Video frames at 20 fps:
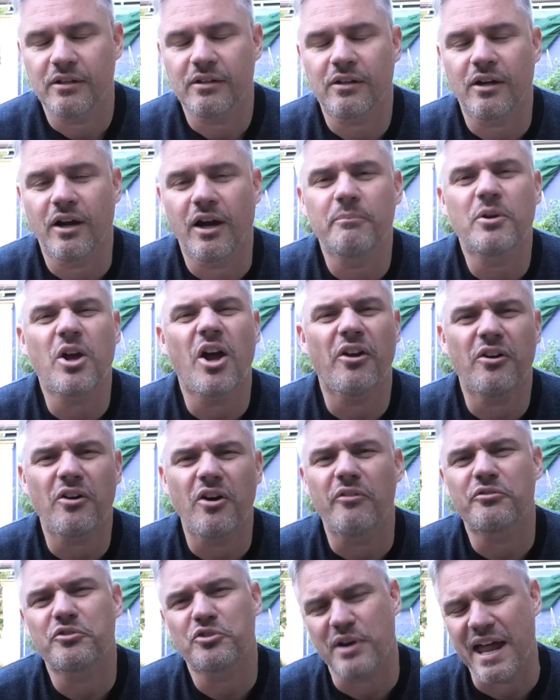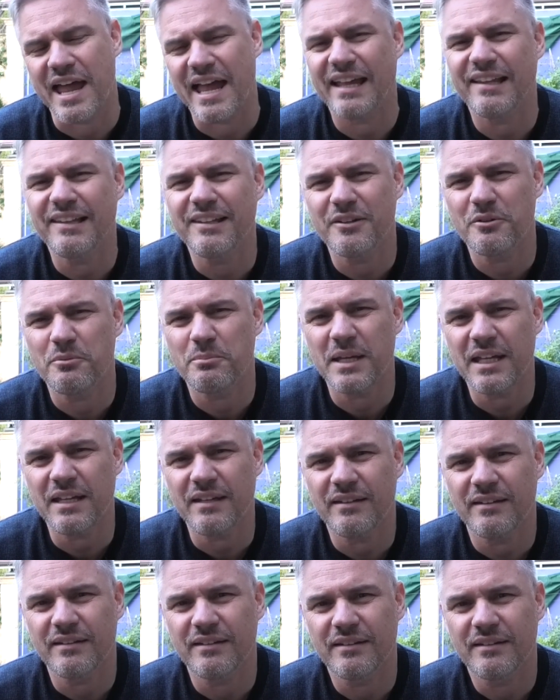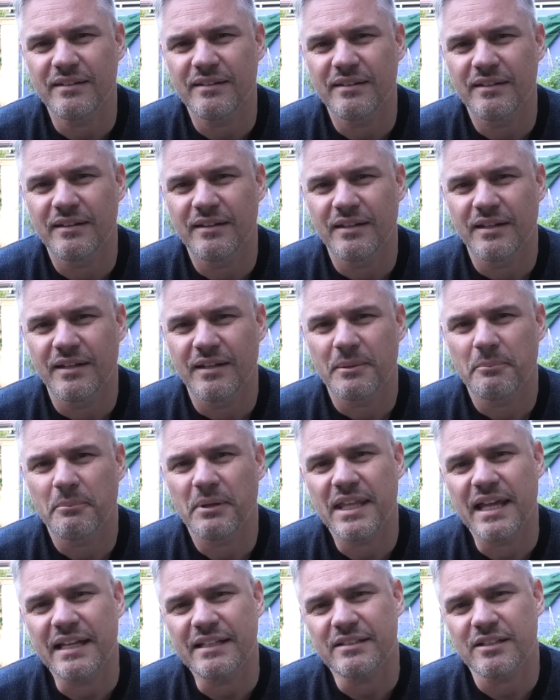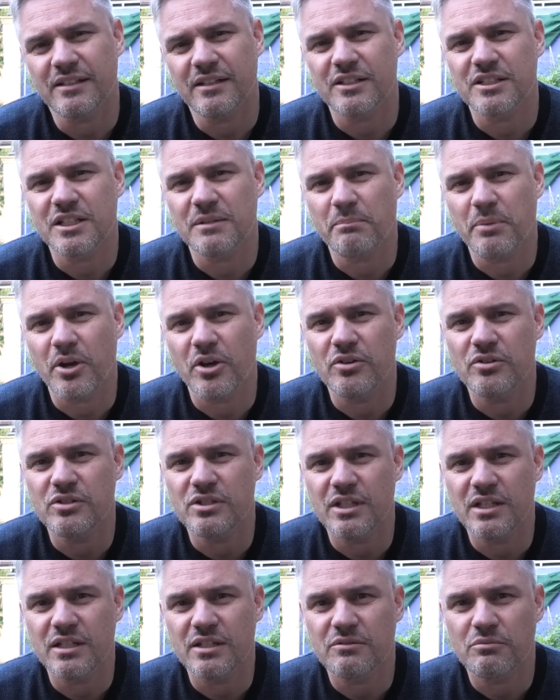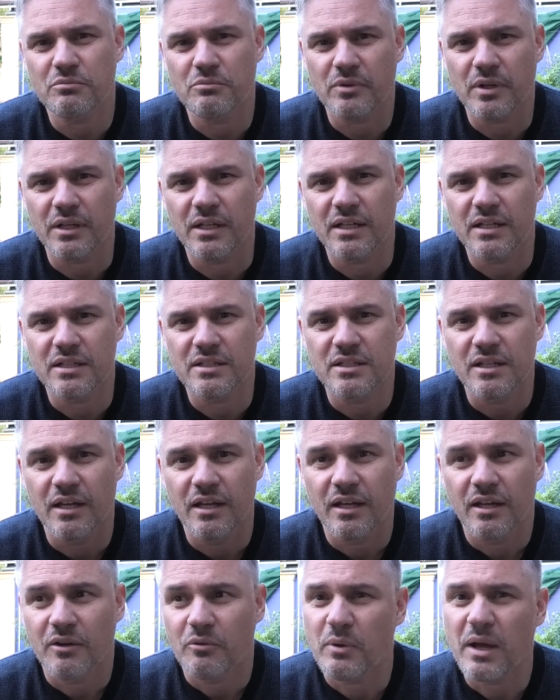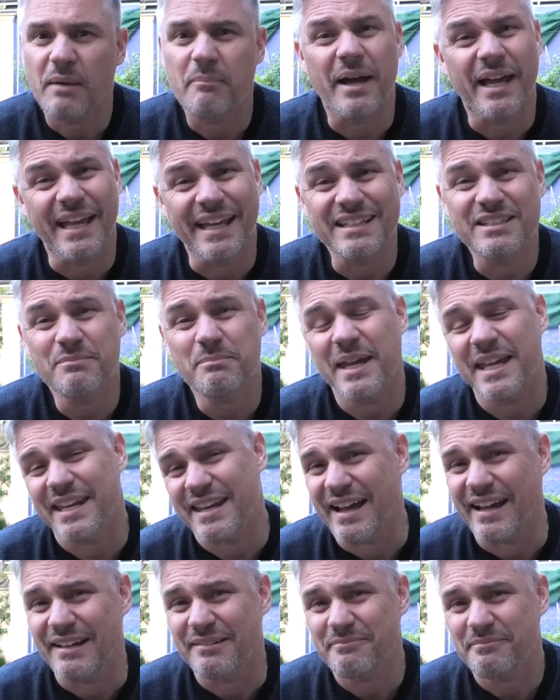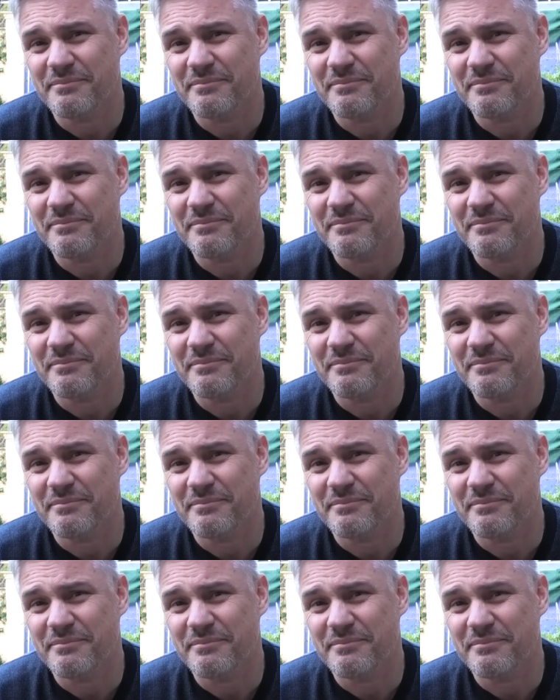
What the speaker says: I'm going off track a little bit, but that I suppose is where my head's been at,